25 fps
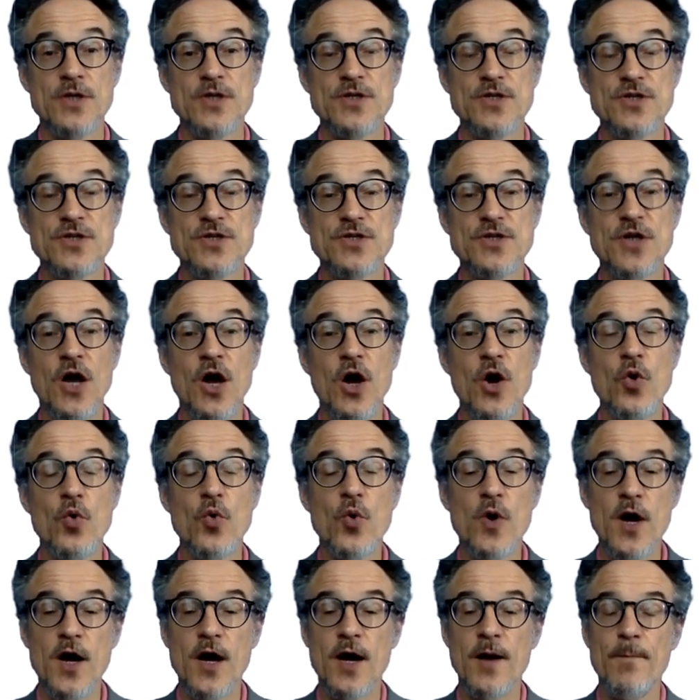
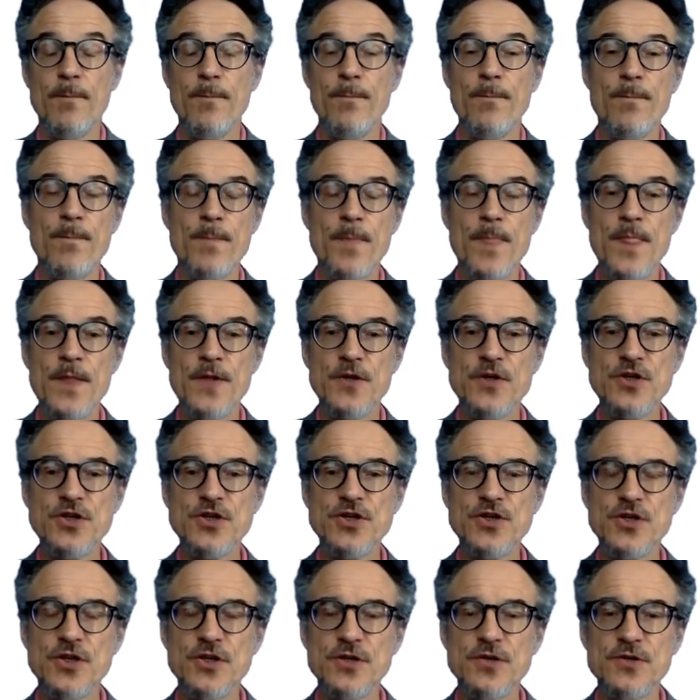So um,
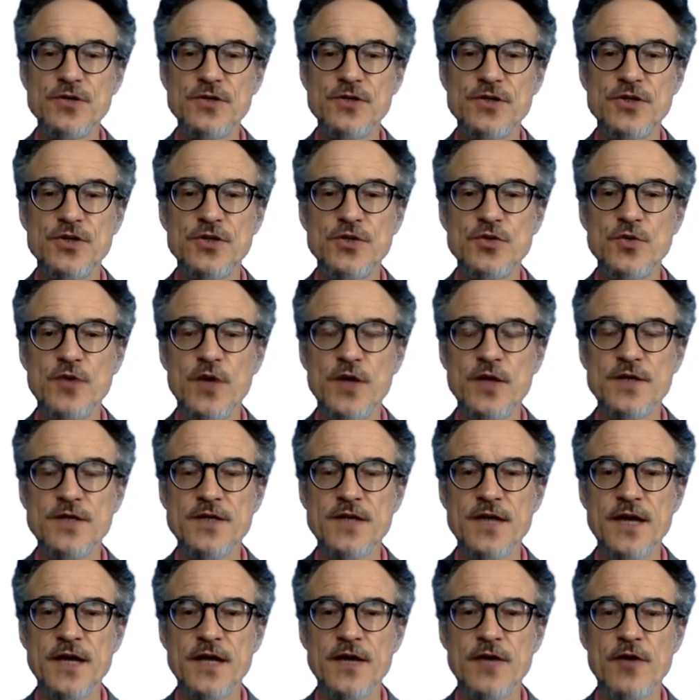just to, to uh,
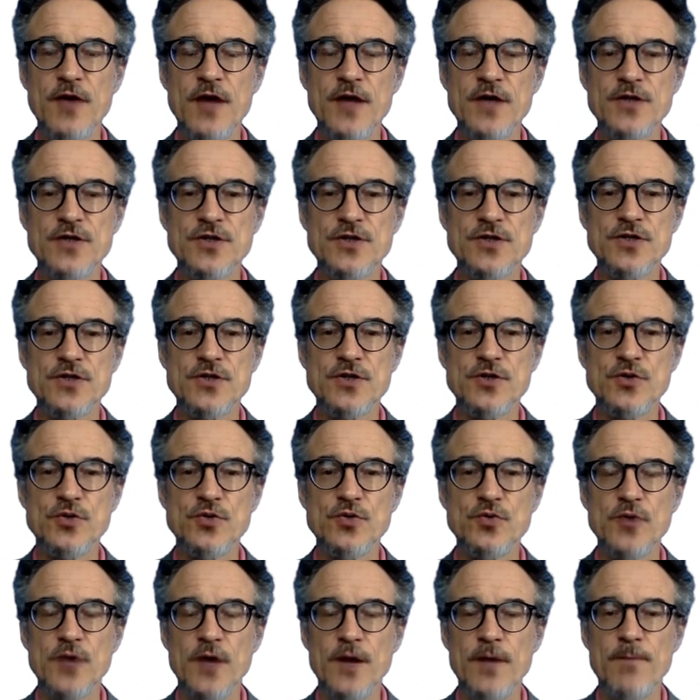digress
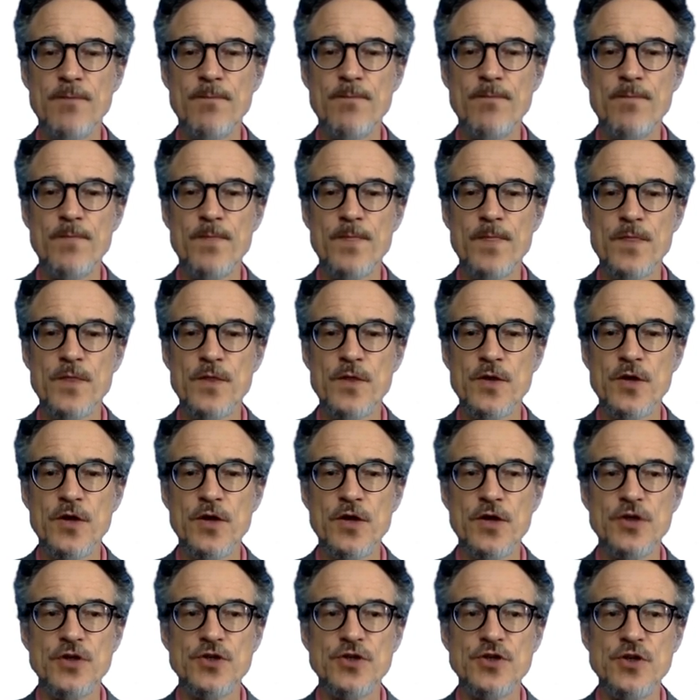to um,
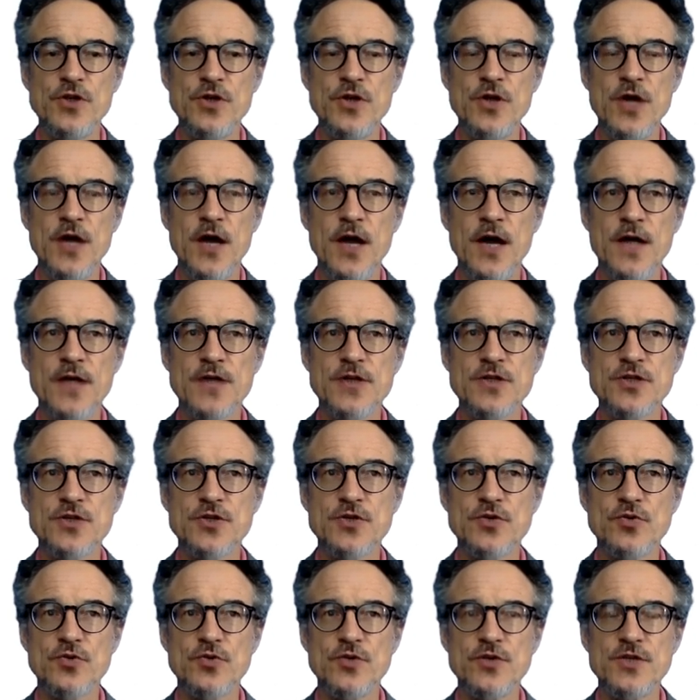junior high
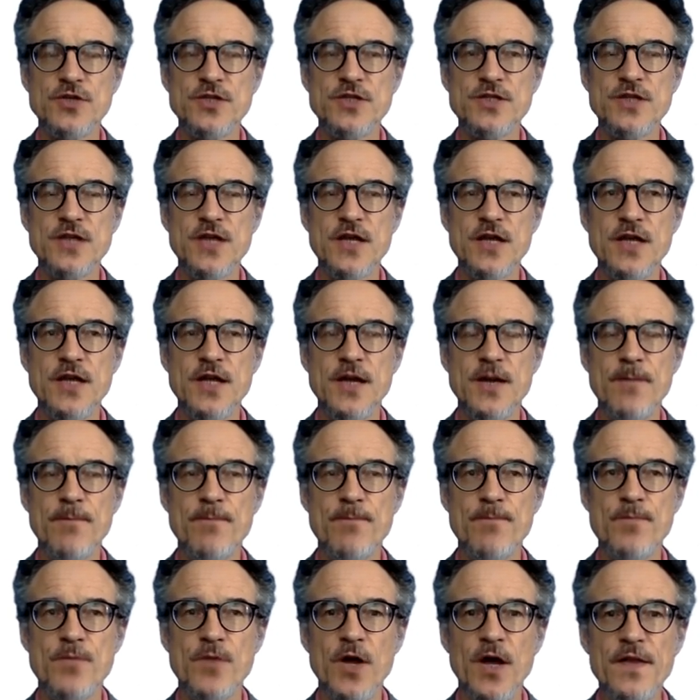school, this is a
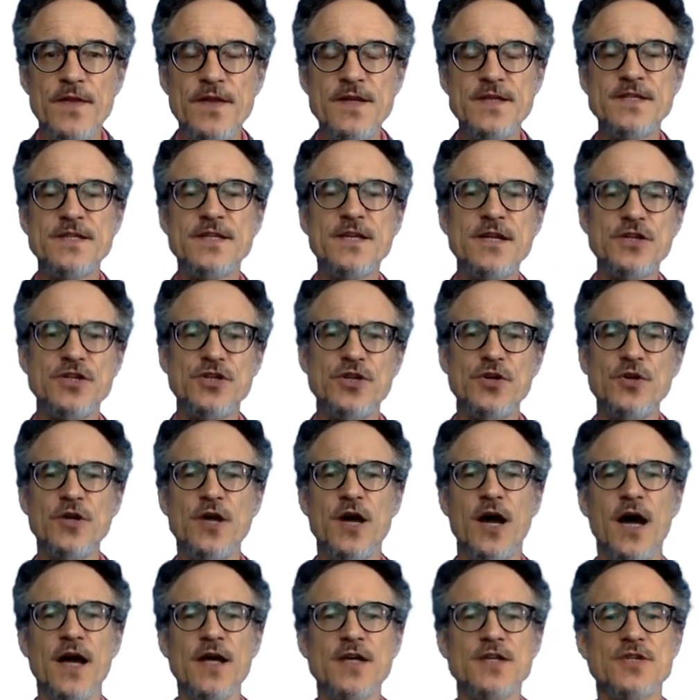um, this is a
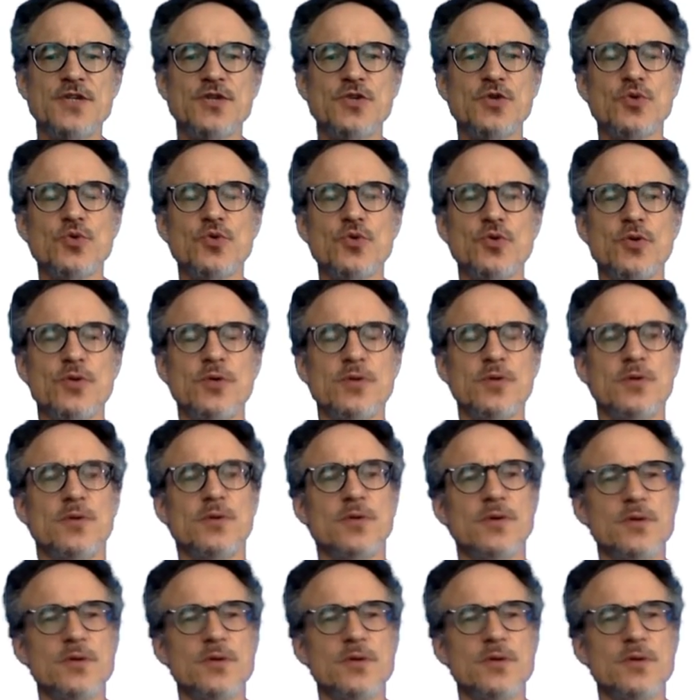junior high school